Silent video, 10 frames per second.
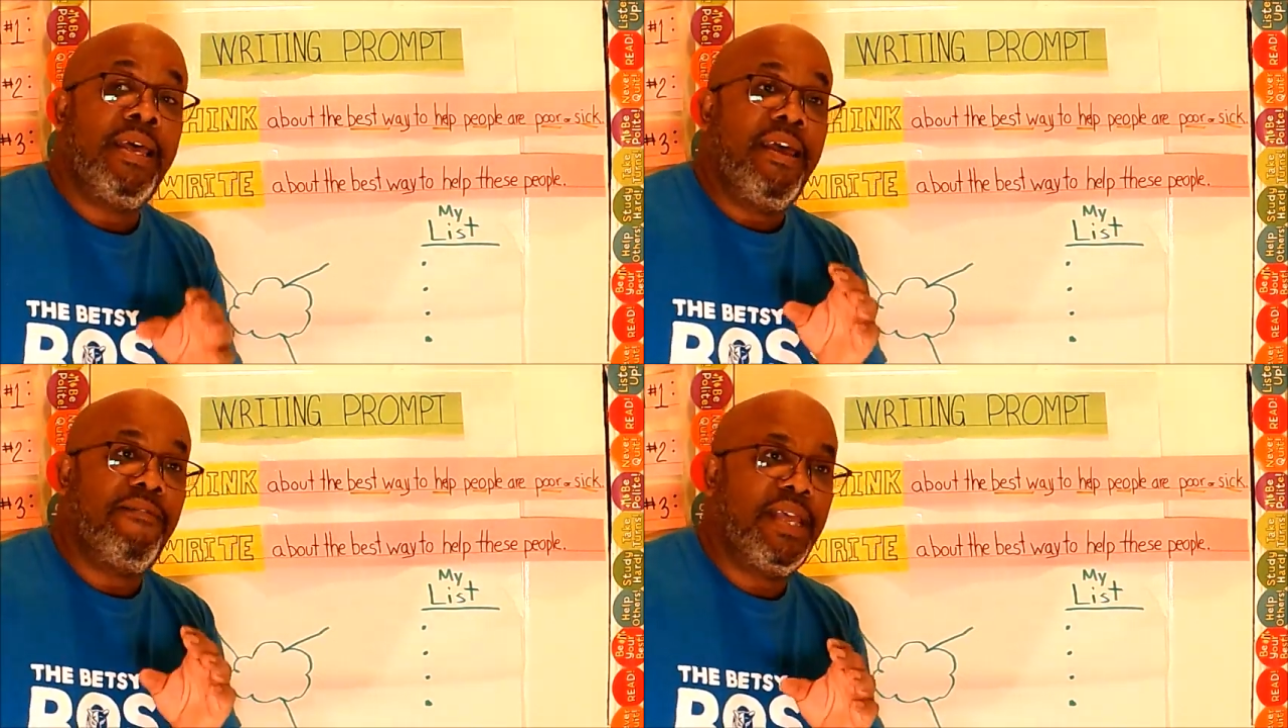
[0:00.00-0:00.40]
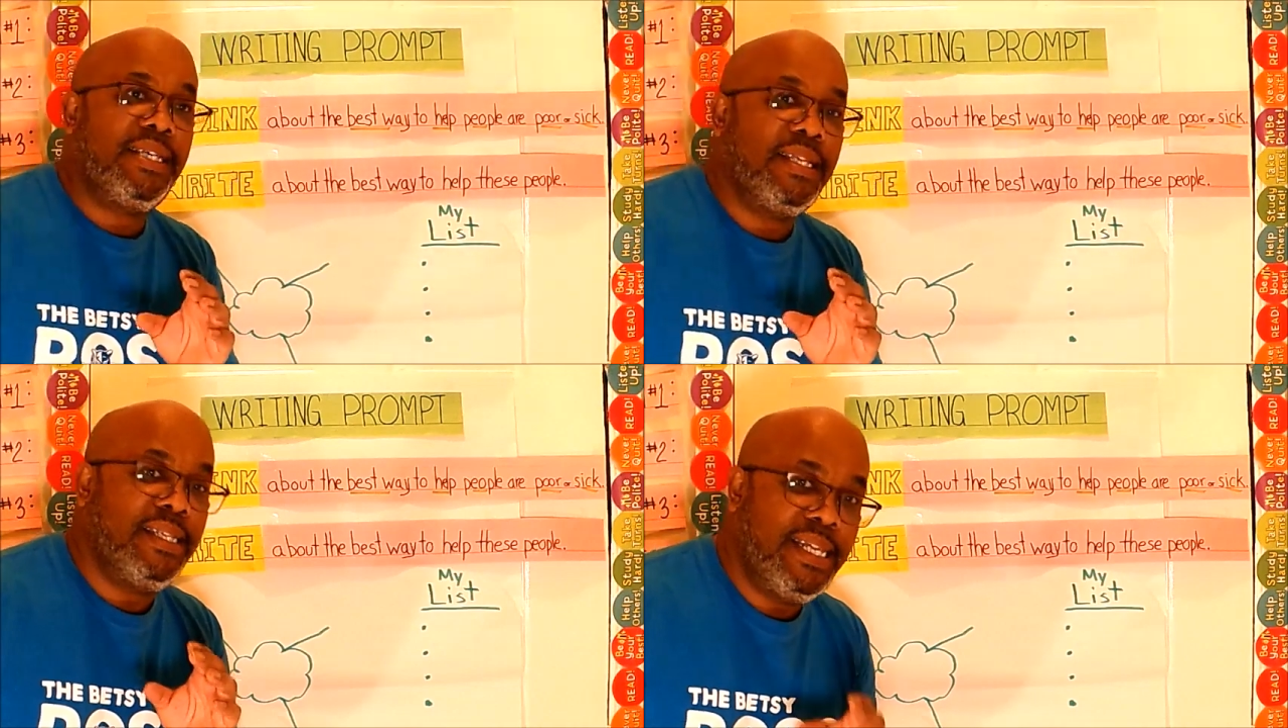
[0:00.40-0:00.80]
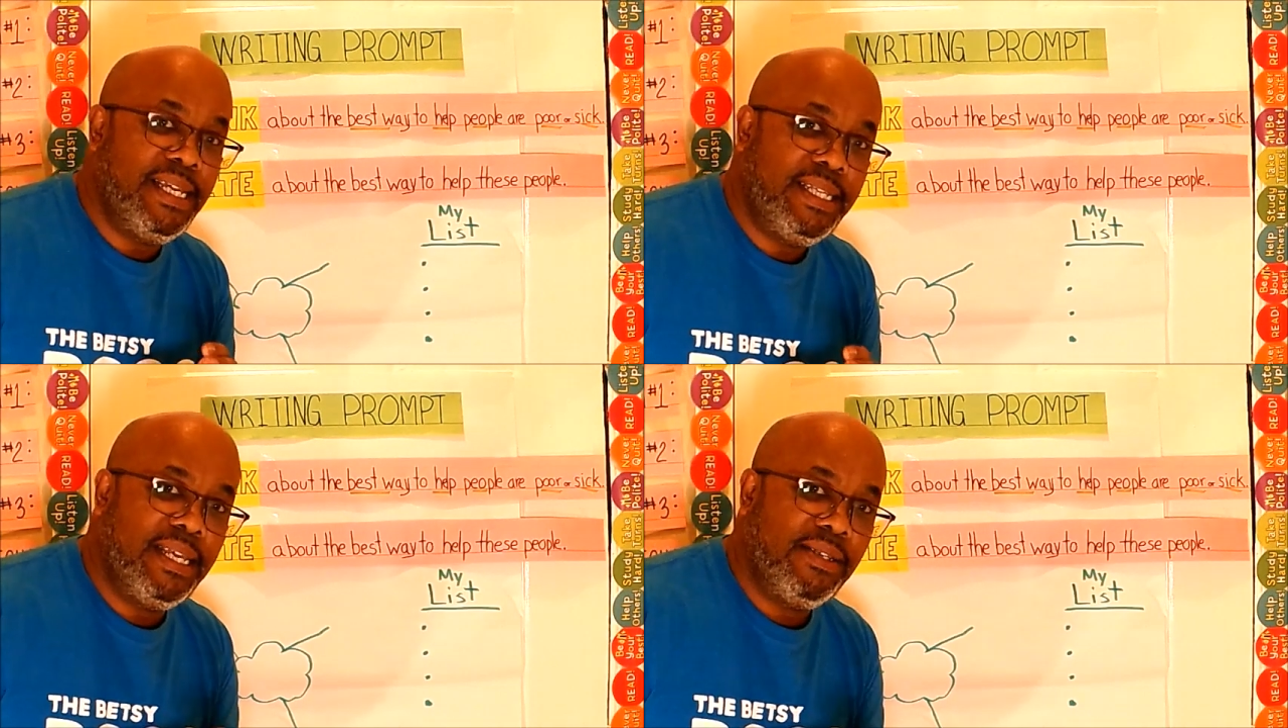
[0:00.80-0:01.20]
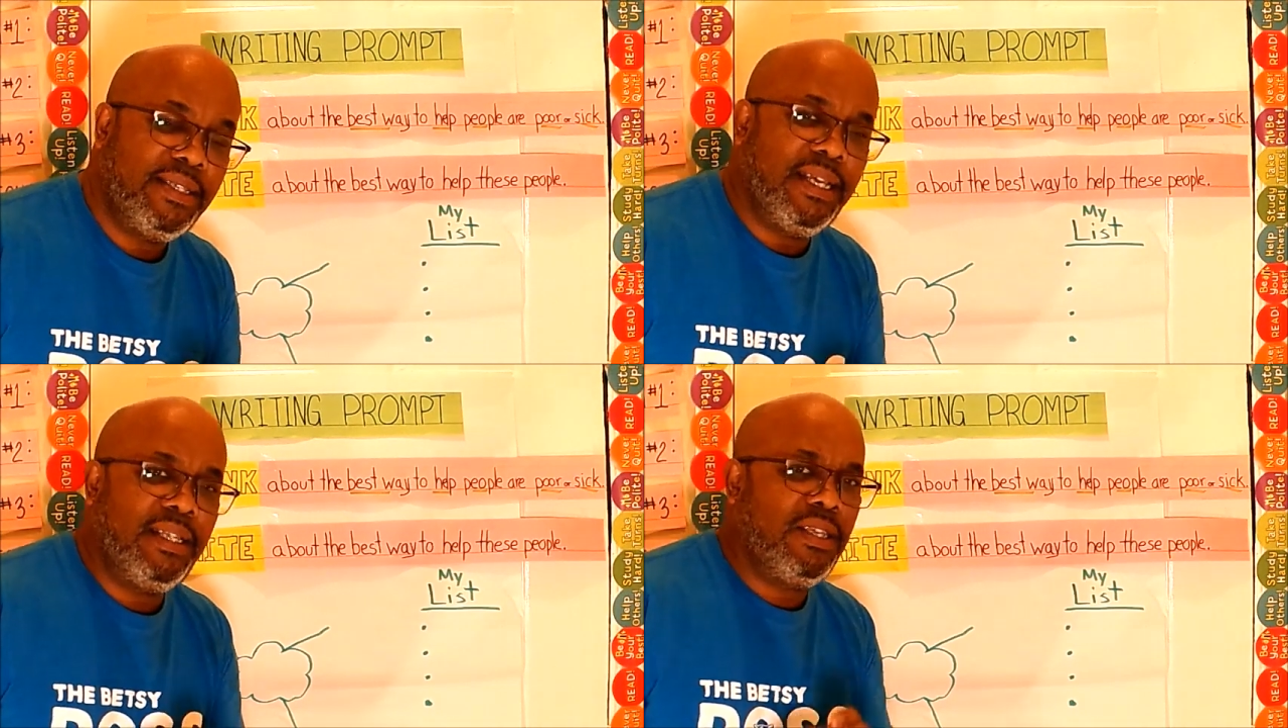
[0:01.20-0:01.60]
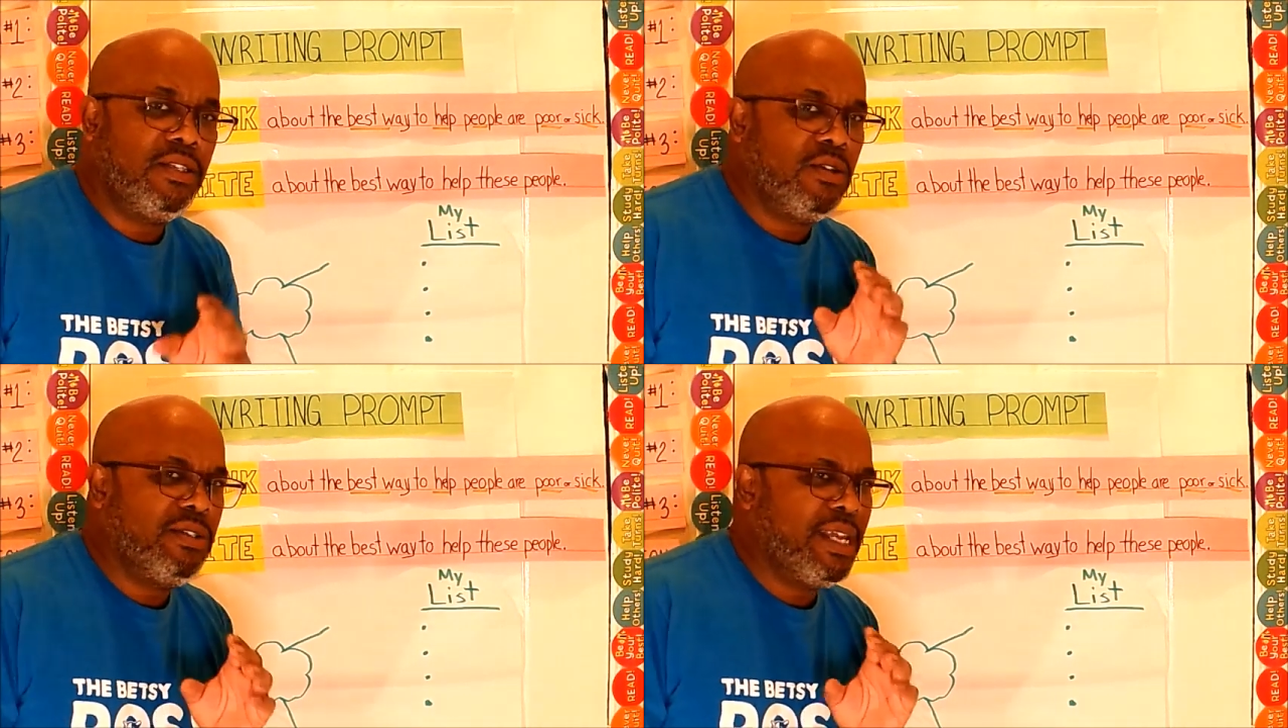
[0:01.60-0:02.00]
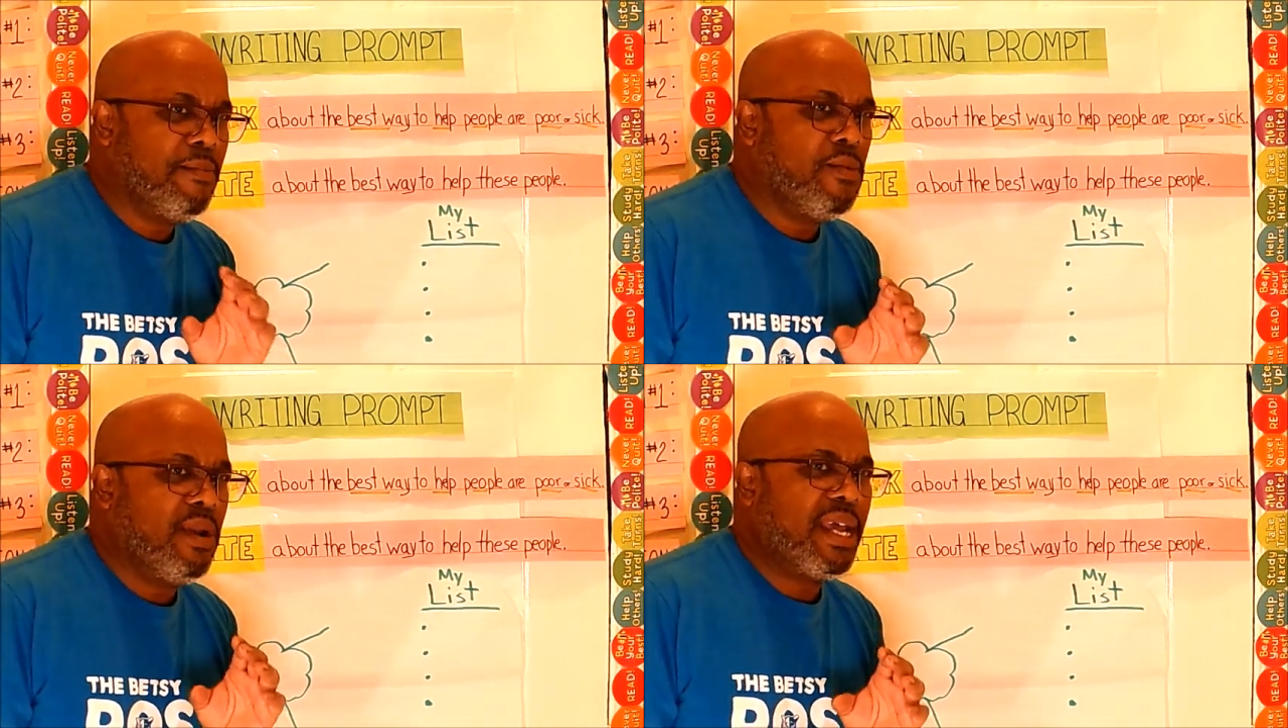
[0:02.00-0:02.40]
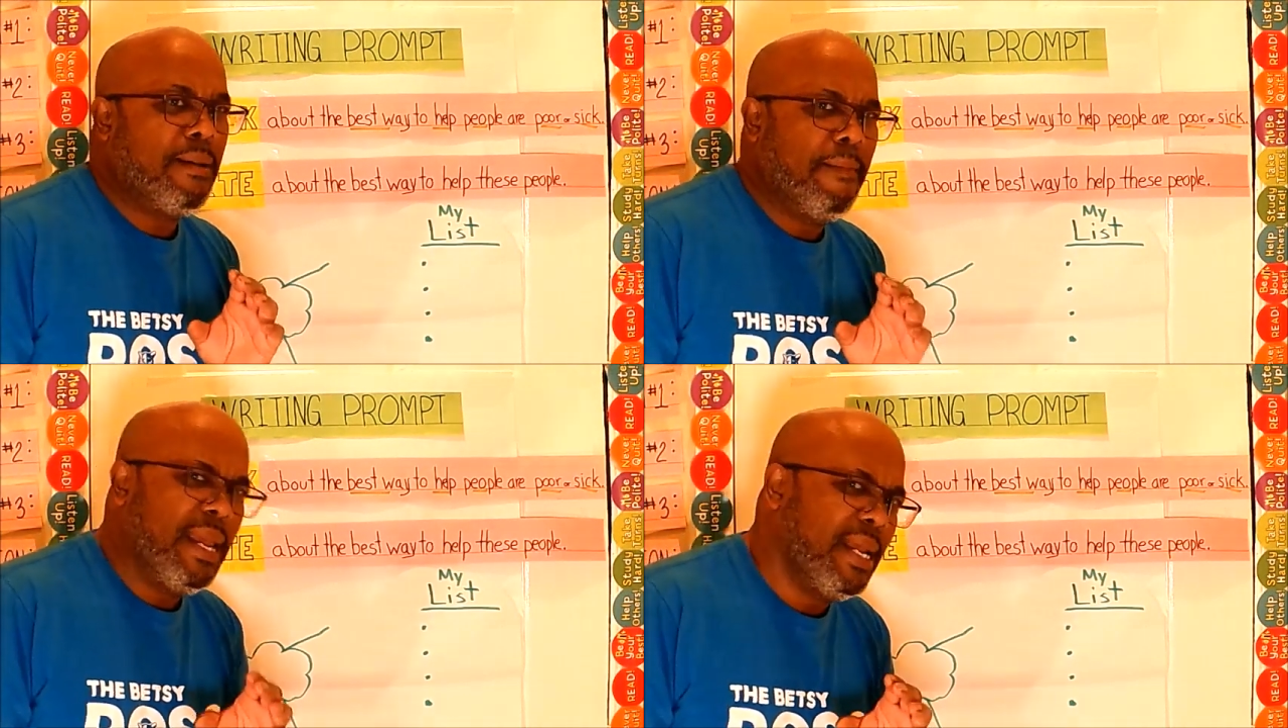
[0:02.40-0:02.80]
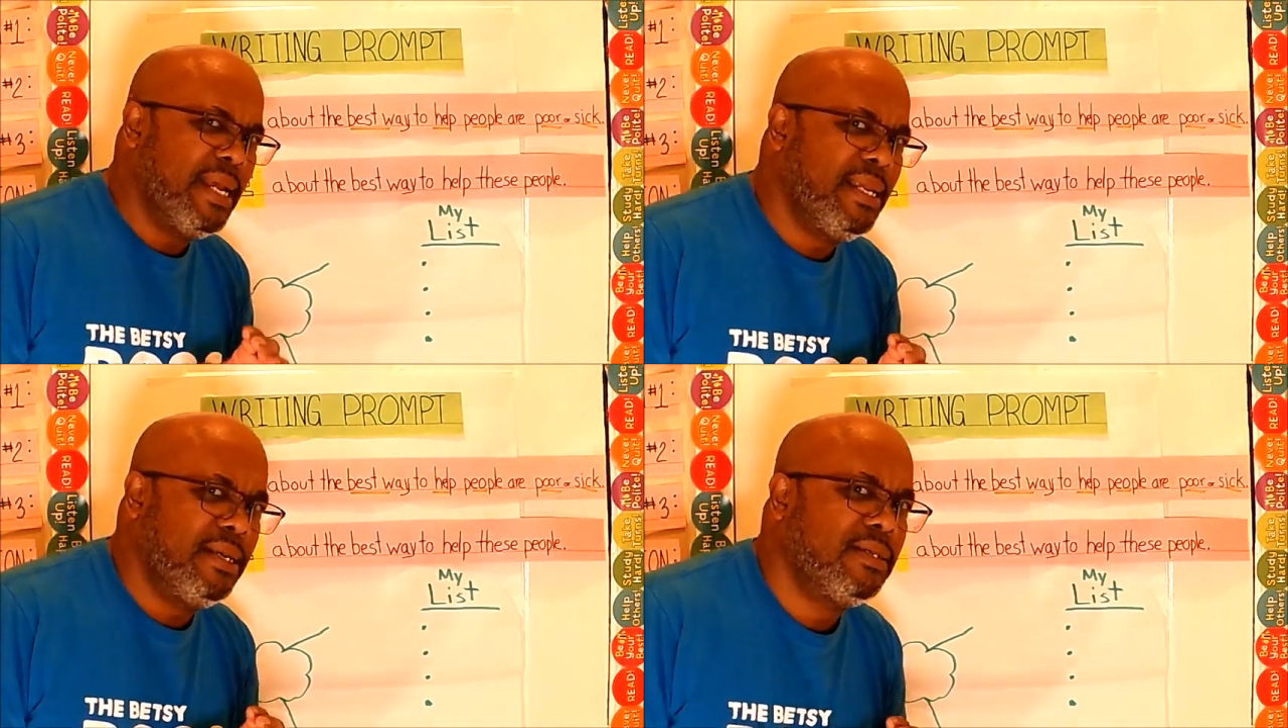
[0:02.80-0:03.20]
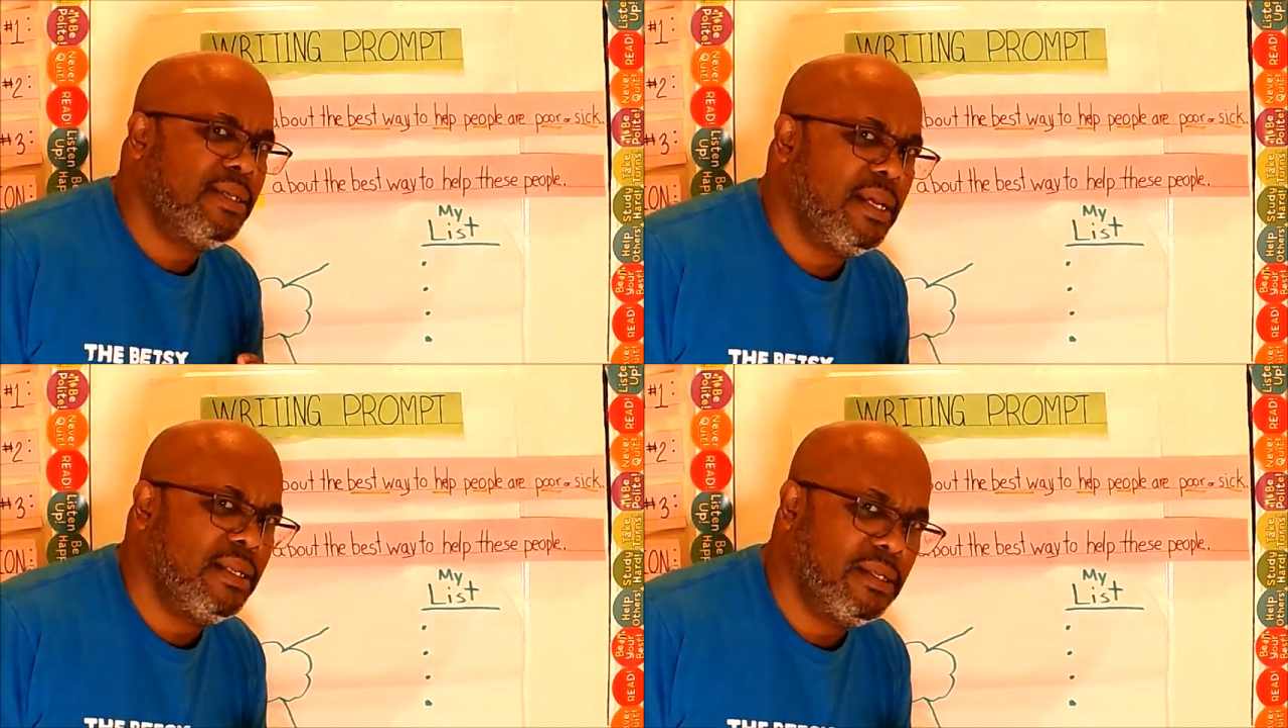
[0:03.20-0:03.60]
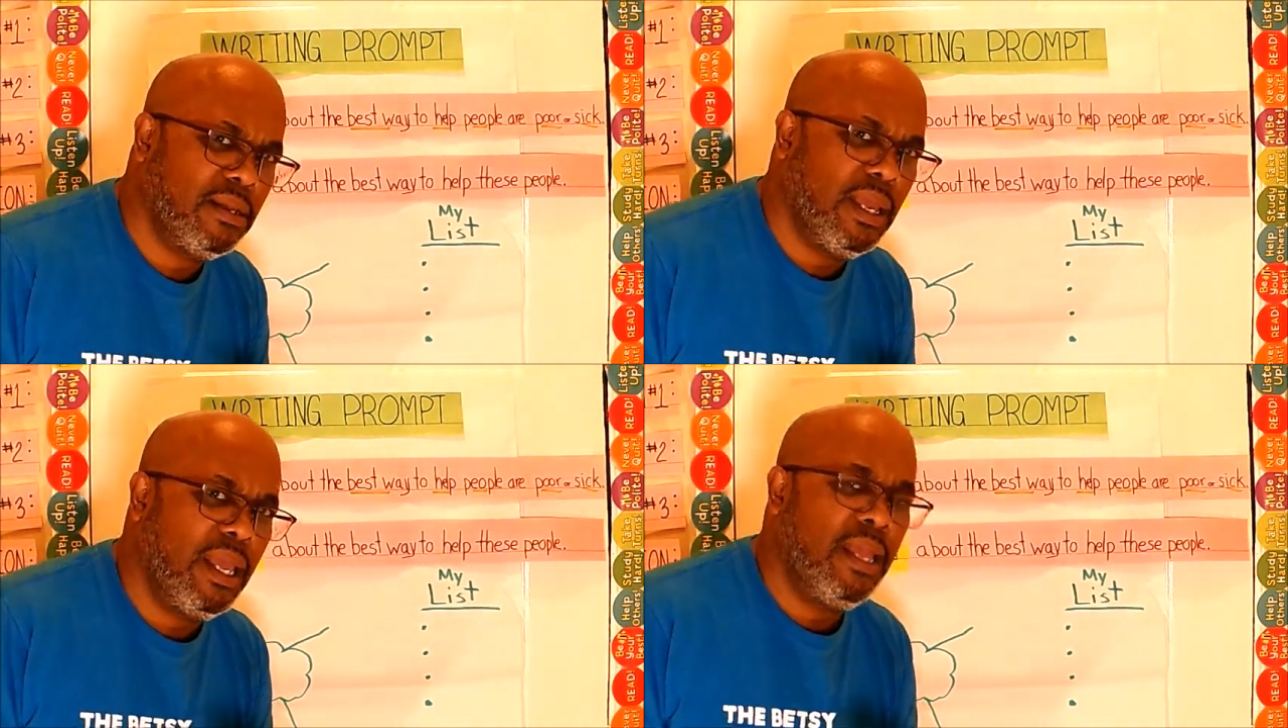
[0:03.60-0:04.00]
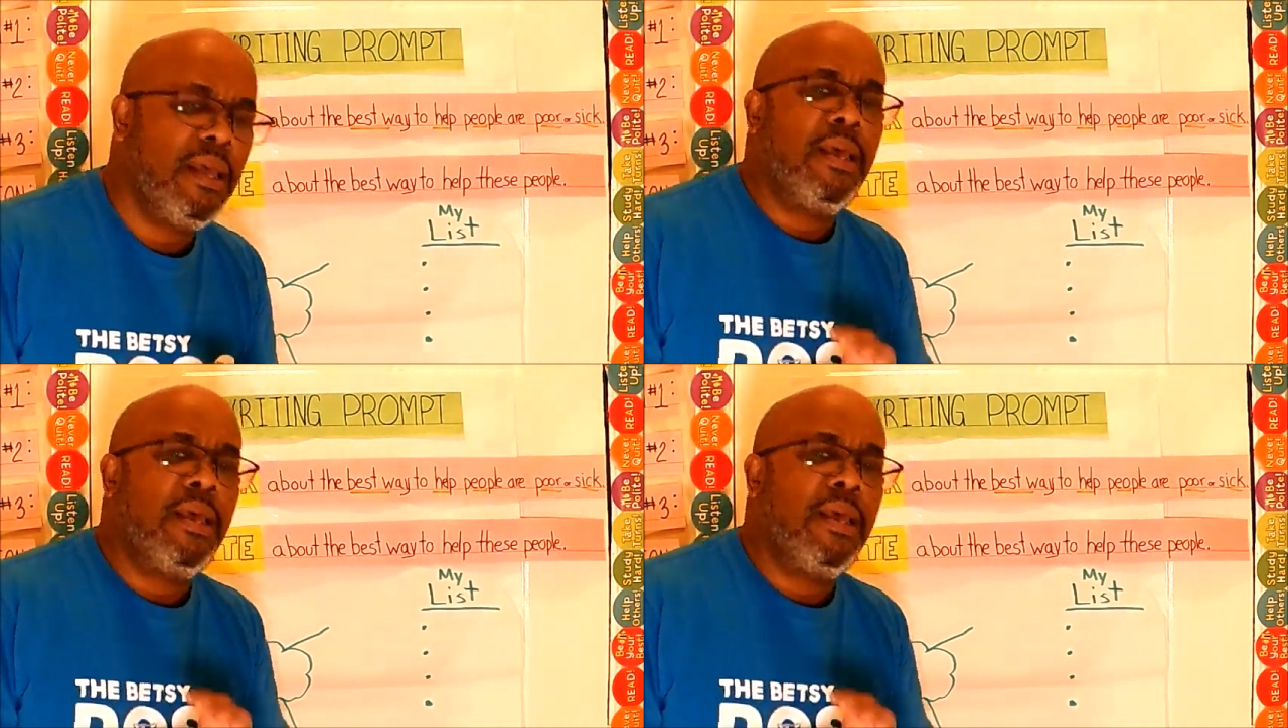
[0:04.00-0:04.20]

if that's a detailed sentence or is that more like a main ideal sentence, okay?